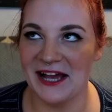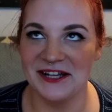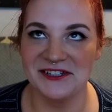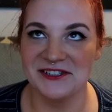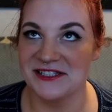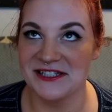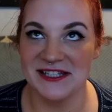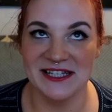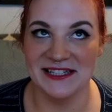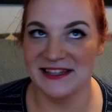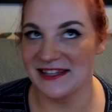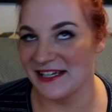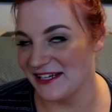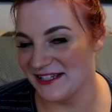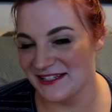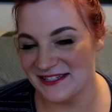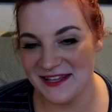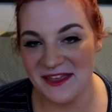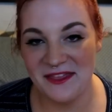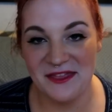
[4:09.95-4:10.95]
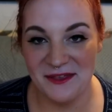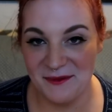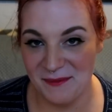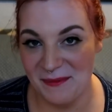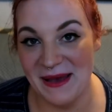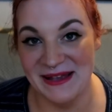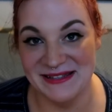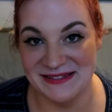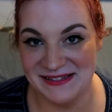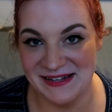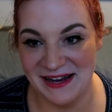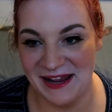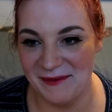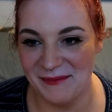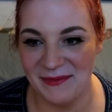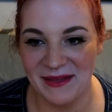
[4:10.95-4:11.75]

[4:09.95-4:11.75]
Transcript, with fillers: I just think that it's the best name.